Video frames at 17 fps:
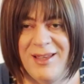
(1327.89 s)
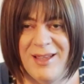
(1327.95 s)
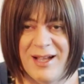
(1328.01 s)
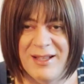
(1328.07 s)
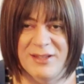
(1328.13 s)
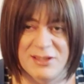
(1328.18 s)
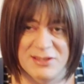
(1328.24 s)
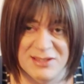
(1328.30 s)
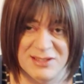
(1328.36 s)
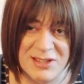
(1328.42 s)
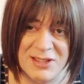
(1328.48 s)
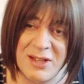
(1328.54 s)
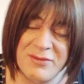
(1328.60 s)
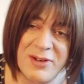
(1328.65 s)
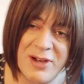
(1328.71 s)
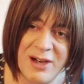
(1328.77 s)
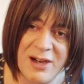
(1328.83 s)
and this is
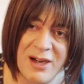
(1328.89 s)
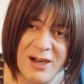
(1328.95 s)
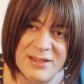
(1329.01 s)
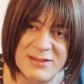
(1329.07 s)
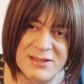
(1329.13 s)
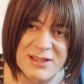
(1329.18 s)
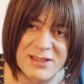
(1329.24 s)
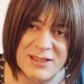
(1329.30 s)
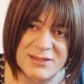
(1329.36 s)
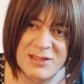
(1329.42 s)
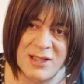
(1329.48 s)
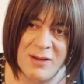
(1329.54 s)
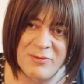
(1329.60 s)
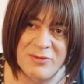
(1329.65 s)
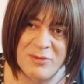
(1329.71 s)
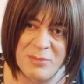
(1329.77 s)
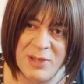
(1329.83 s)
another idea that's
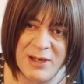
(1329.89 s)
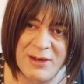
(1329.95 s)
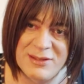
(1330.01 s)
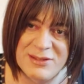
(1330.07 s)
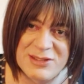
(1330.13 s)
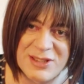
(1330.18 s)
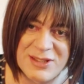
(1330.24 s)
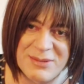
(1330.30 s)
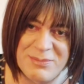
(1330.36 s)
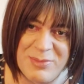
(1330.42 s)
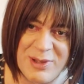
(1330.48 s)
come from Behringer,